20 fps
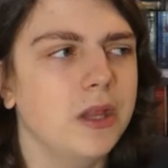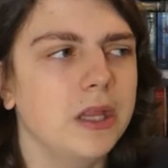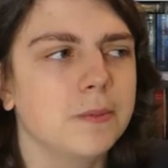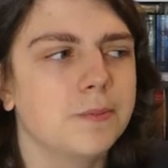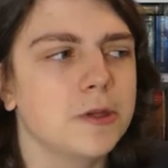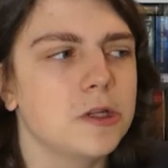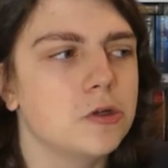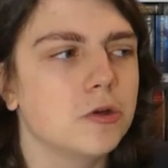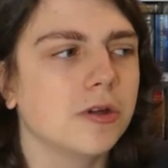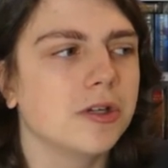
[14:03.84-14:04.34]
feel like
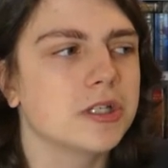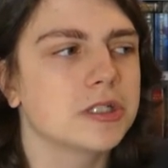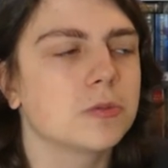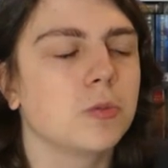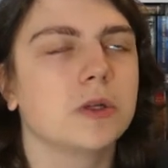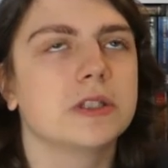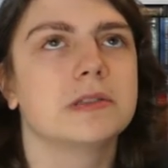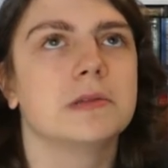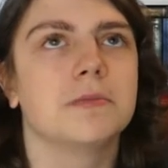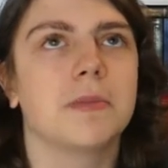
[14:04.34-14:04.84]
Beach Read just
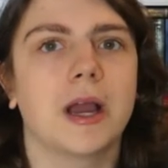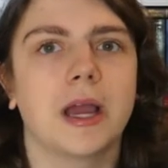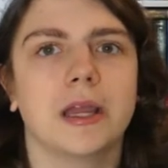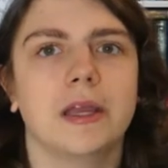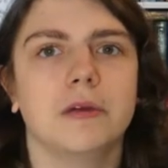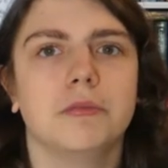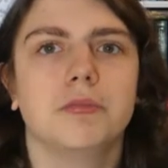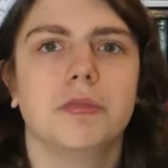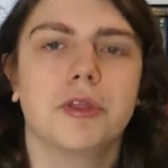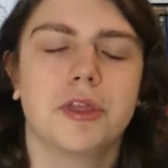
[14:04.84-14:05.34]
wasn't
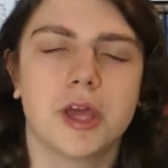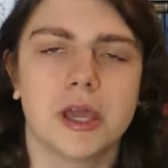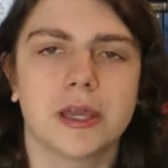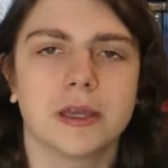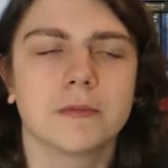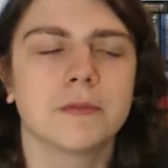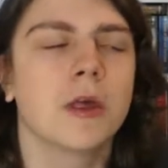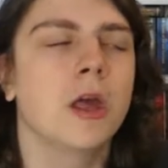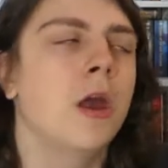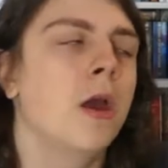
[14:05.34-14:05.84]
my thing,
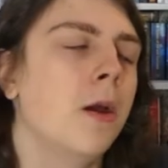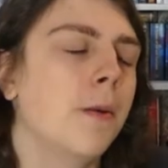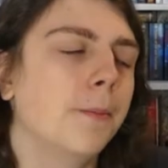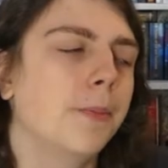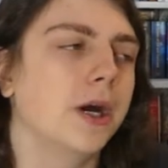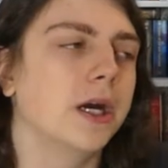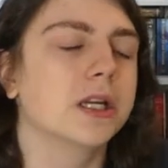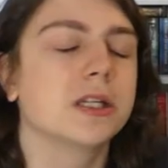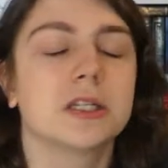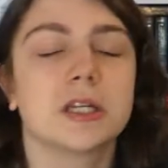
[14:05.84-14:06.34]

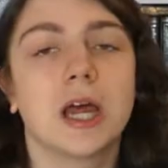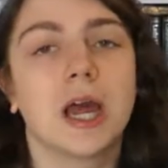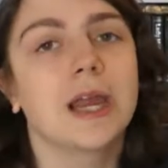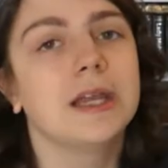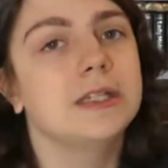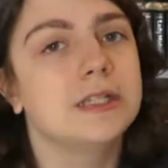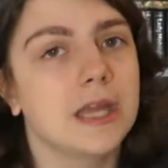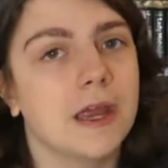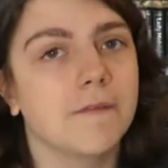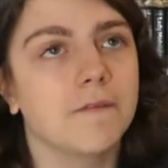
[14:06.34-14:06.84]
but
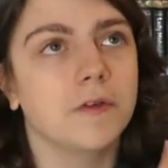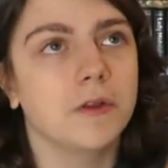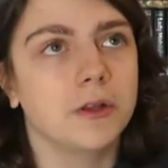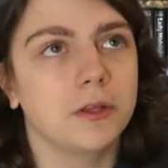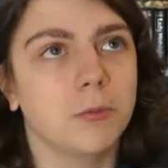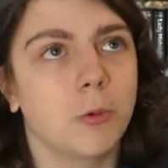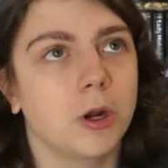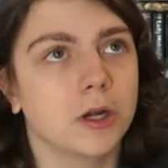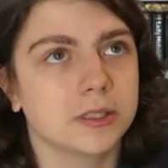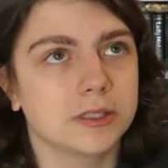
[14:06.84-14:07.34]
I
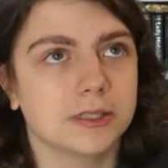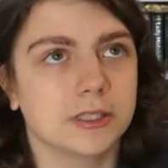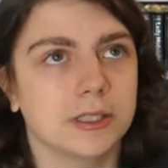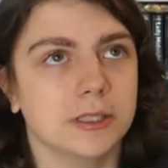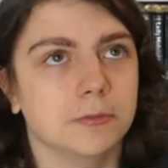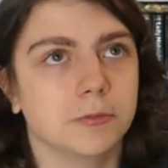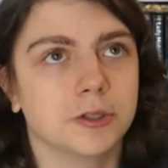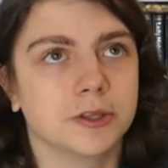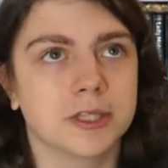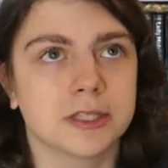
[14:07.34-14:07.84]
definitely want to
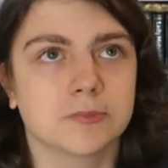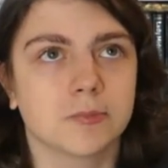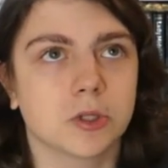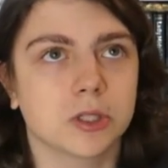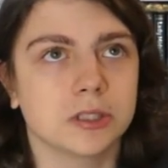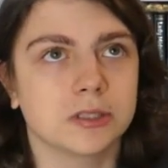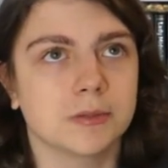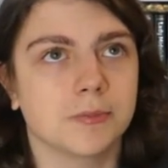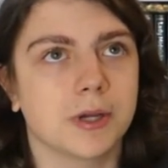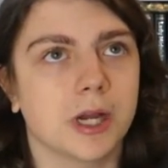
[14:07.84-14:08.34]
see what this
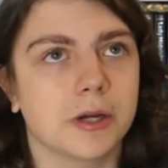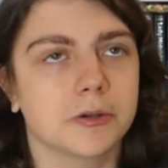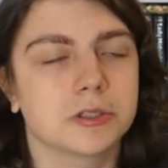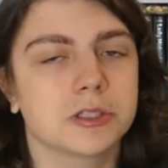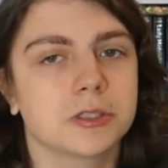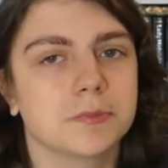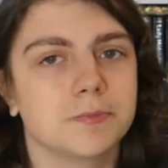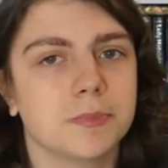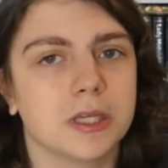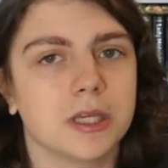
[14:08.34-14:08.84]
book is
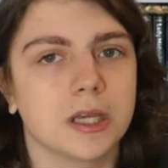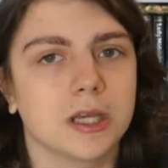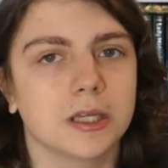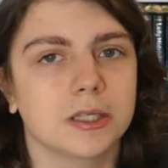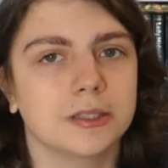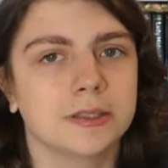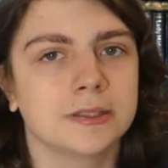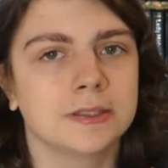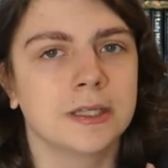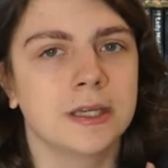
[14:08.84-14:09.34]
about
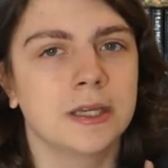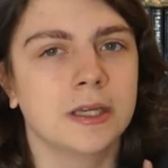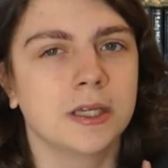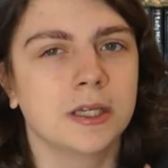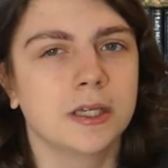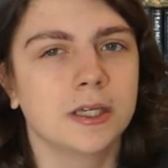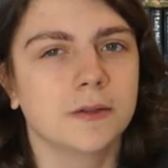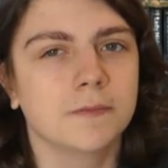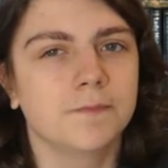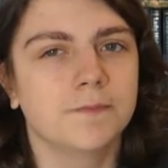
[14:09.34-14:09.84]
because,
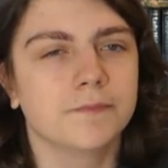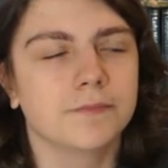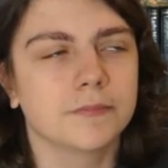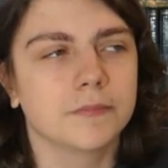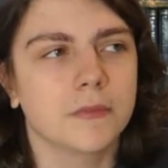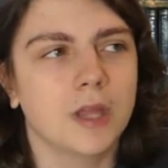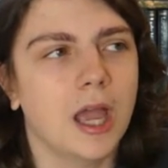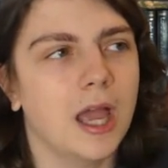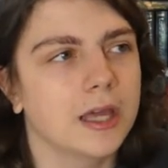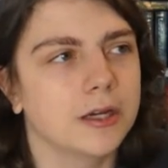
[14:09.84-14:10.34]

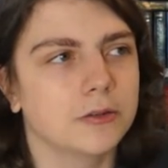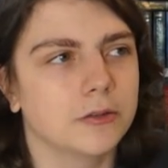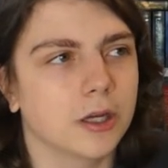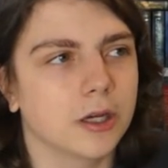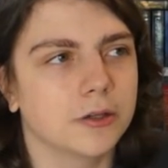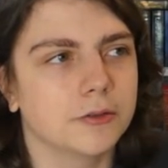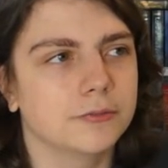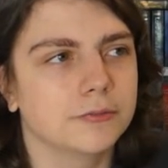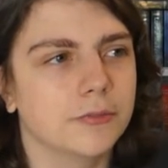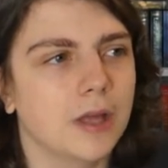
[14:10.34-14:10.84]
I don't know,
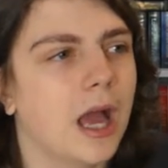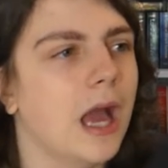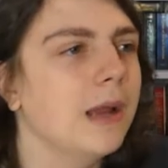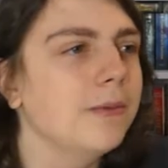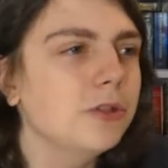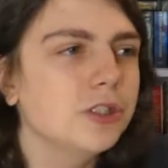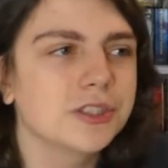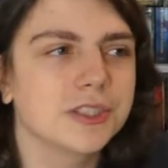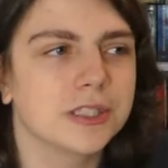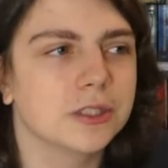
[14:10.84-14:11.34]

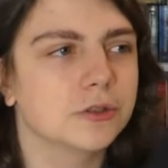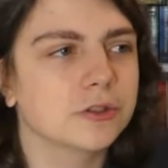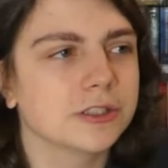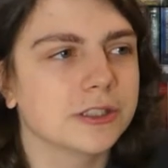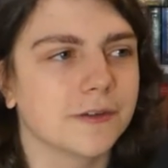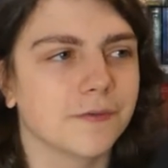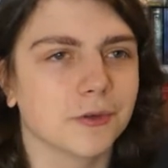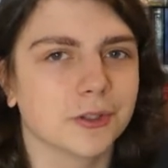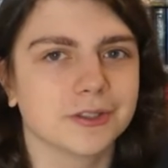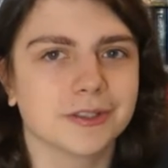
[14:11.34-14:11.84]
I'm just
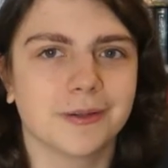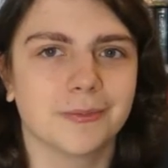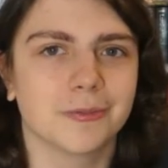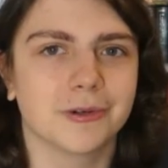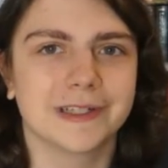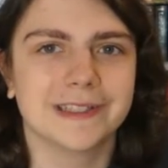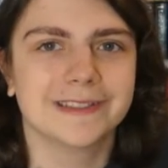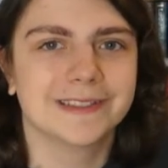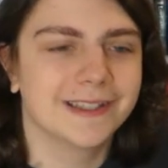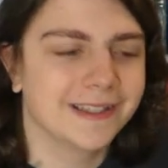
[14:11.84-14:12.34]
interested for some
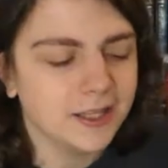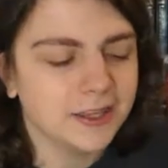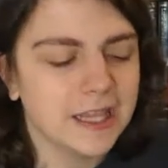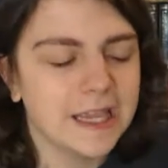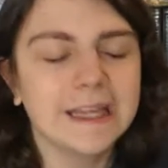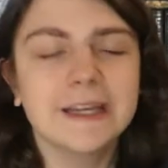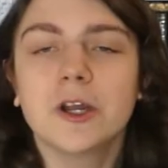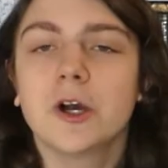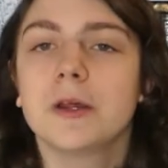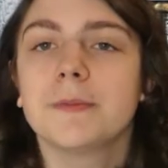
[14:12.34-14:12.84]
reason.
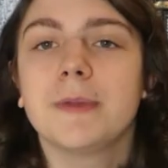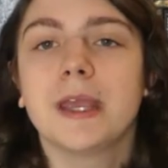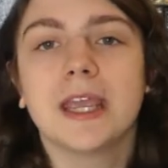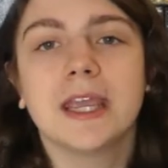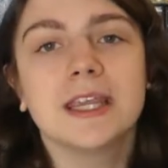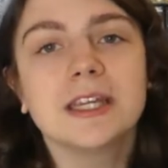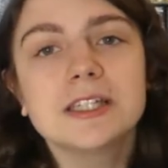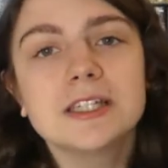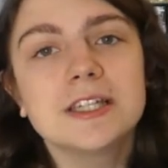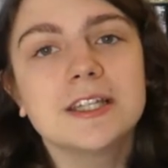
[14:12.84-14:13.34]
Then on May
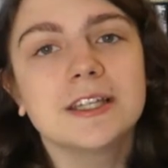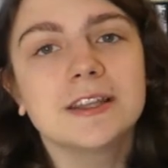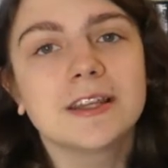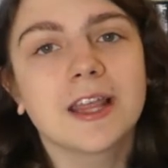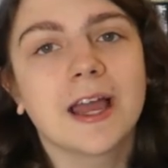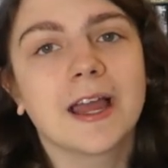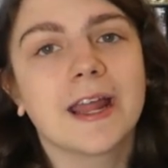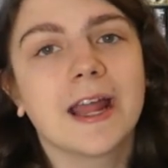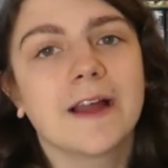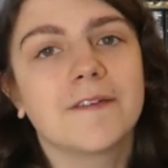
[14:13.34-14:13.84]
18th,
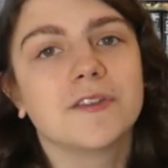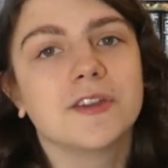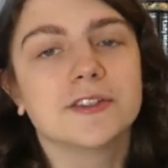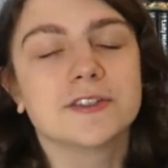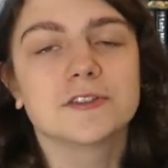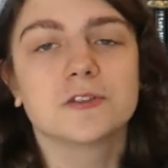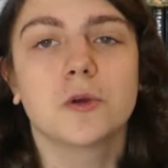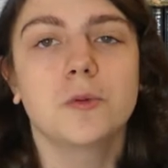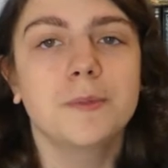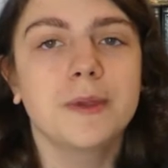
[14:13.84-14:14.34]
I have The
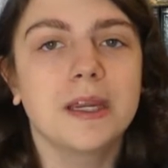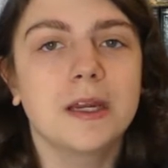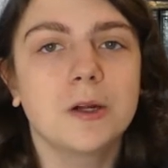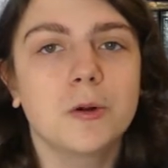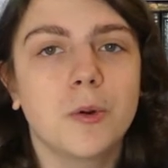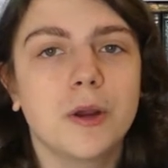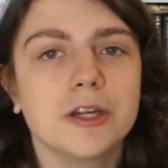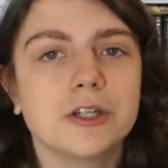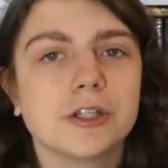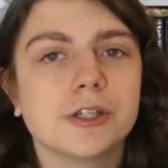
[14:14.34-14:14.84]
Soulmate
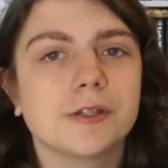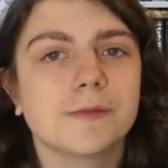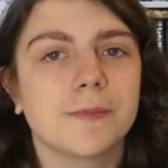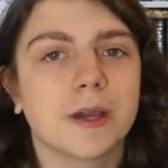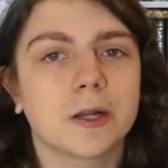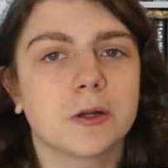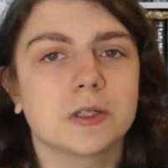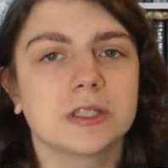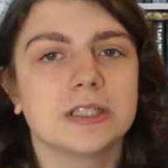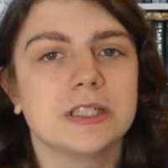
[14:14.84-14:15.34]
Equation
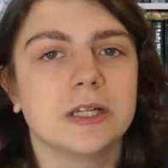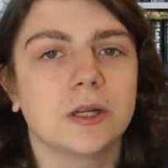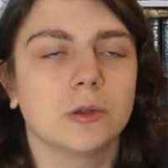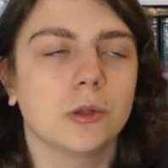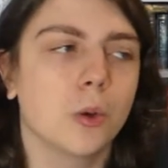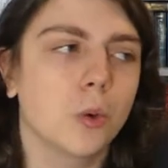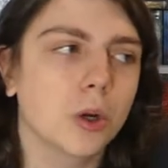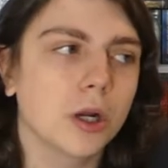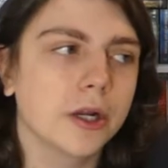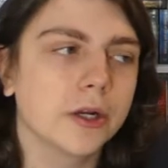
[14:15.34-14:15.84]
by Christina
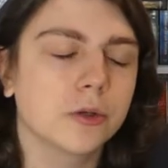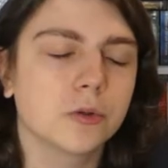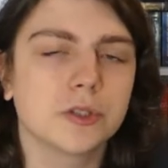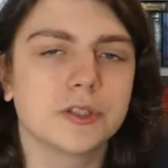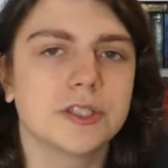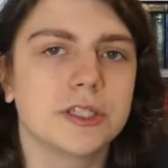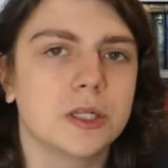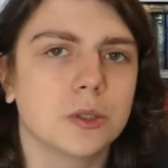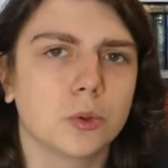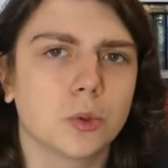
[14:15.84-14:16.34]
Lauren.
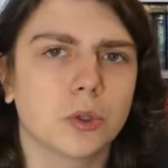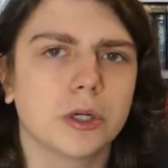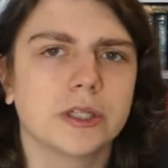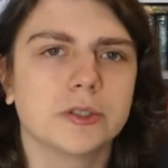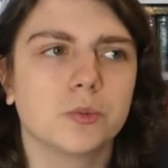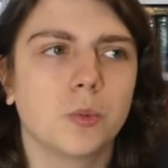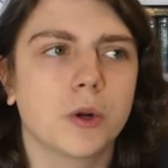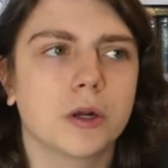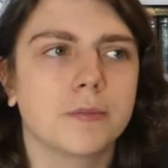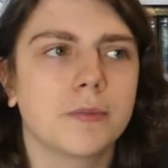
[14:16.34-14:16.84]
Christina Lauren
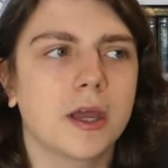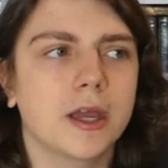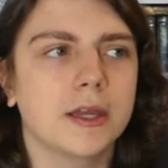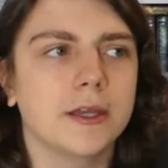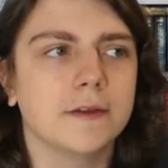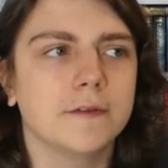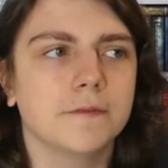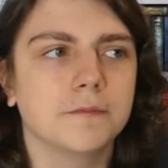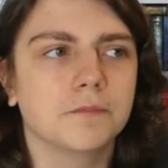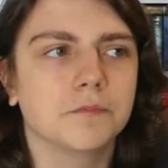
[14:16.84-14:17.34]
is one of
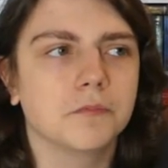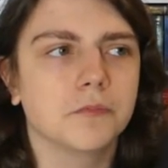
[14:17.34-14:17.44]
my